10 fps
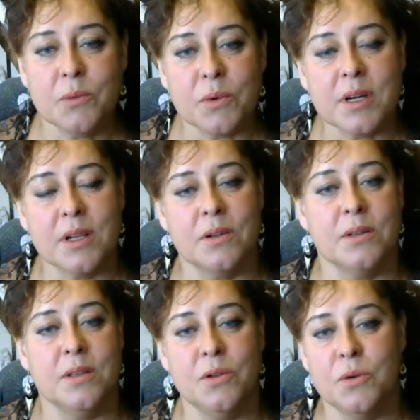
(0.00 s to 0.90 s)
working on
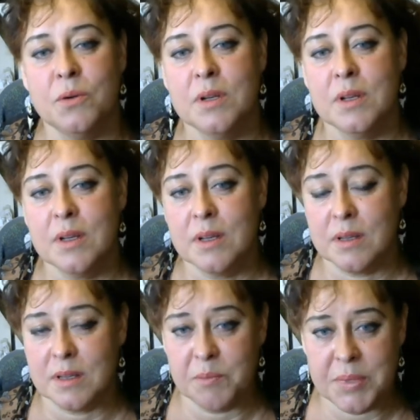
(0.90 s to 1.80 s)
a new
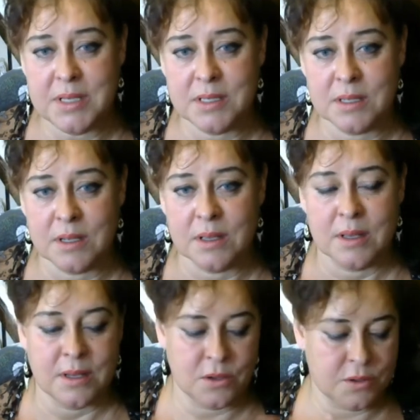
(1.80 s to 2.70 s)
piece,
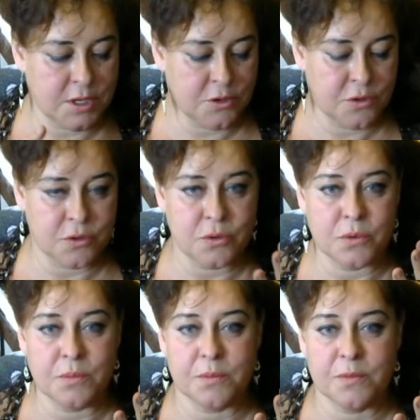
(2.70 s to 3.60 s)
you need
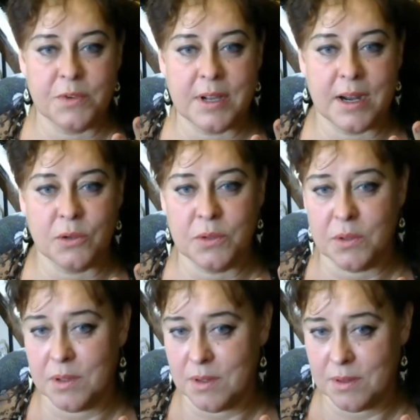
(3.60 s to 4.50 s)
to figure out
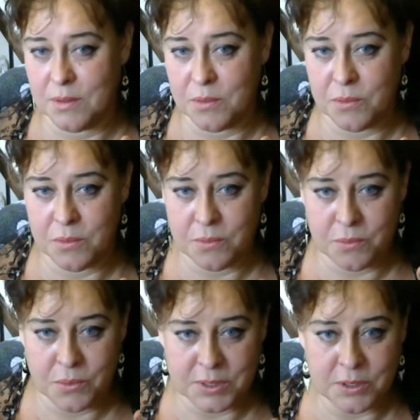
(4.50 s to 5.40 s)

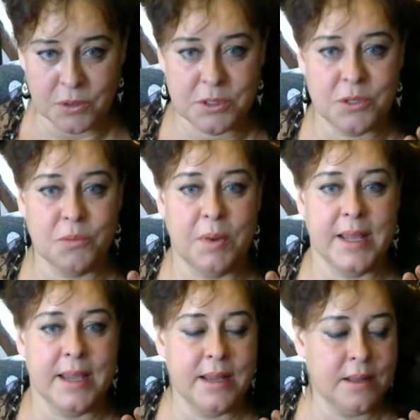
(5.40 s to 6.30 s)
what notes you're
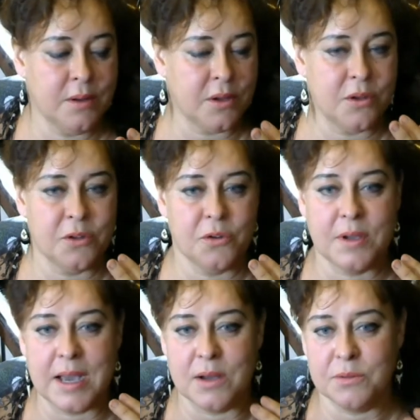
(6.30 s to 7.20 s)
playing, and you need to
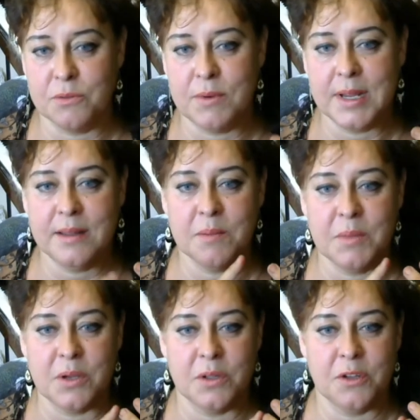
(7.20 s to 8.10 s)
count the rhythm,
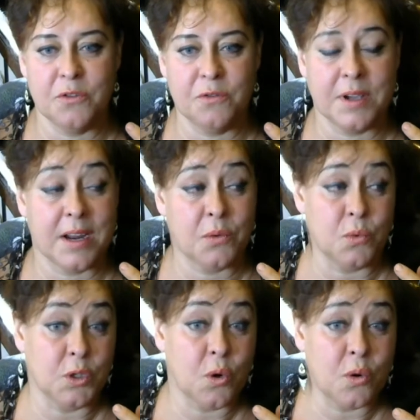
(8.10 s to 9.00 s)
you need to figure out
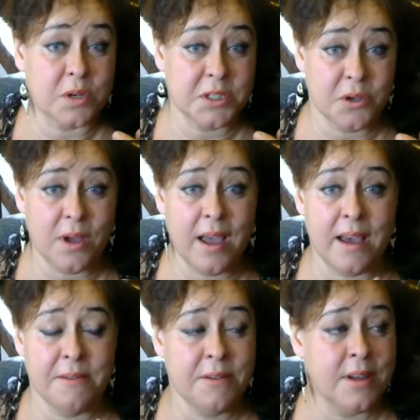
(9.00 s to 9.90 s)
what chords you
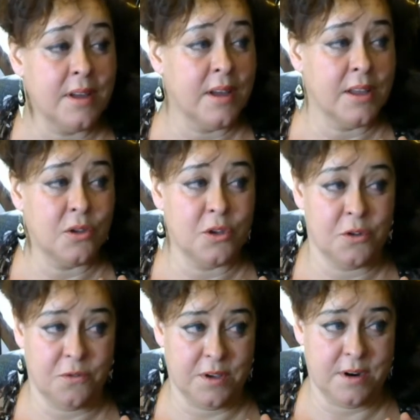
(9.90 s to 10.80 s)
have, you need to
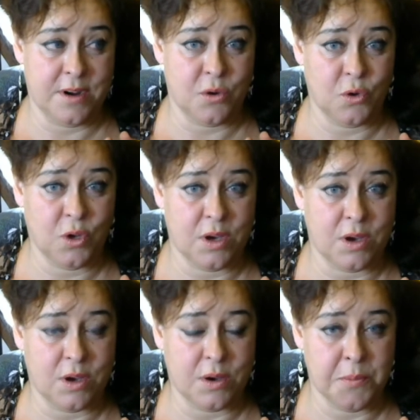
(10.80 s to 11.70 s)
figure out
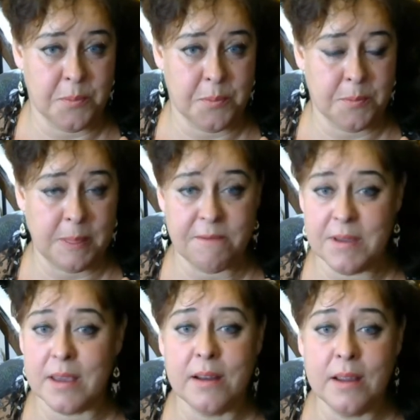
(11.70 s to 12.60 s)

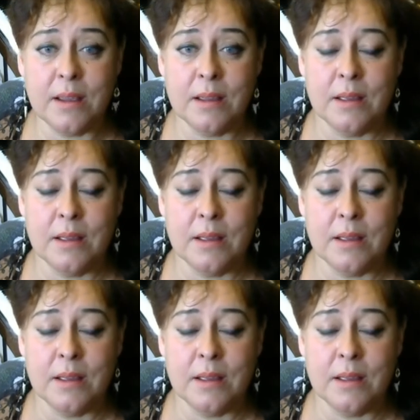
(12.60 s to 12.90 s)
fingering,